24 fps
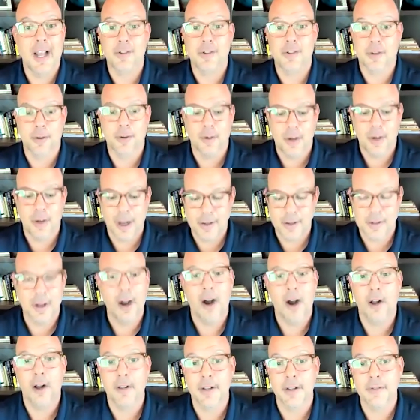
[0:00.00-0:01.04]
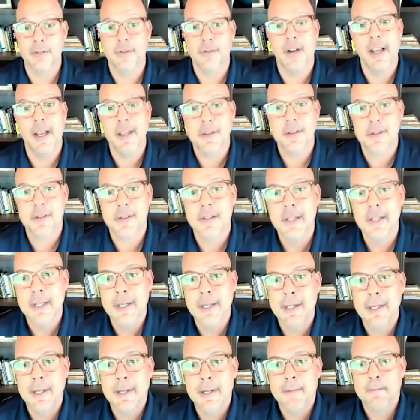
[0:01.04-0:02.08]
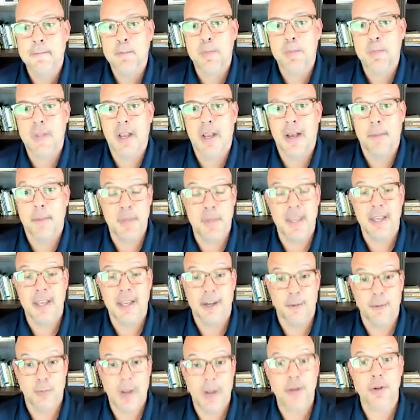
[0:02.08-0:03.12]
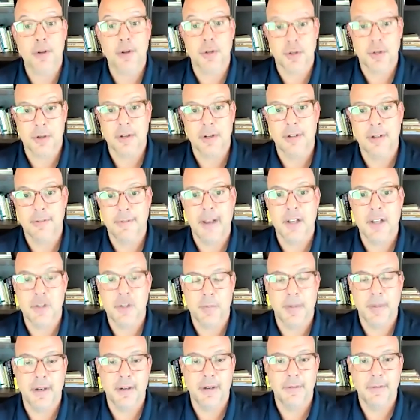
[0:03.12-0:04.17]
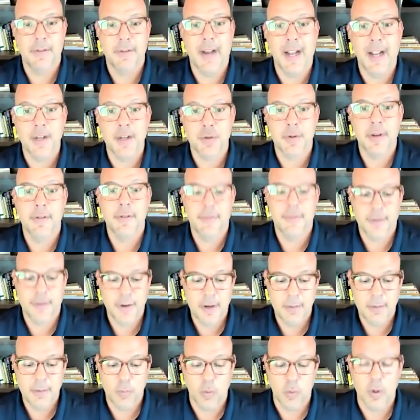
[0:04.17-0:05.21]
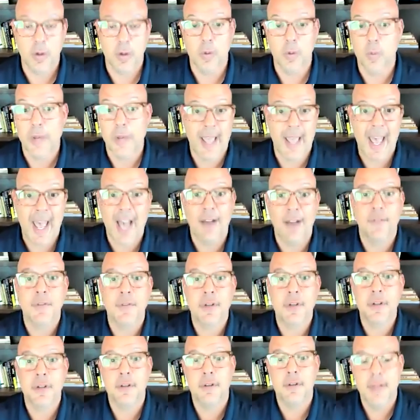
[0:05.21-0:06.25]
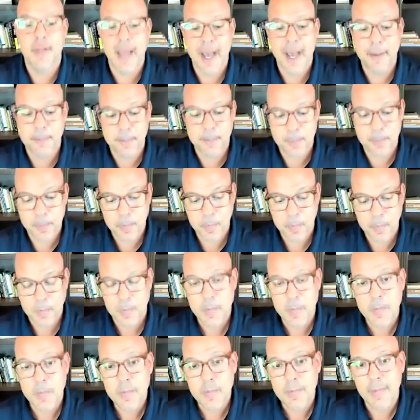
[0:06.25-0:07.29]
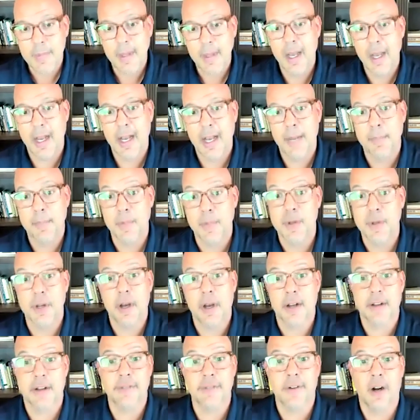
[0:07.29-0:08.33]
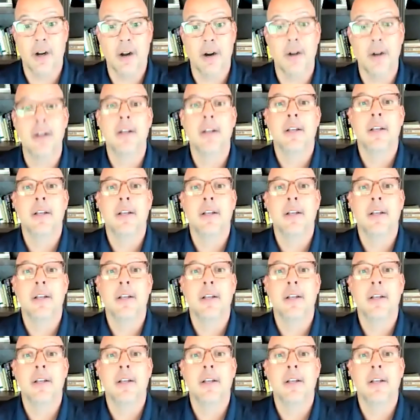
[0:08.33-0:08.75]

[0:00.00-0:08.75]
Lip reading: across all advice. Being a registered investment advisory firm, where we have to do that. None of our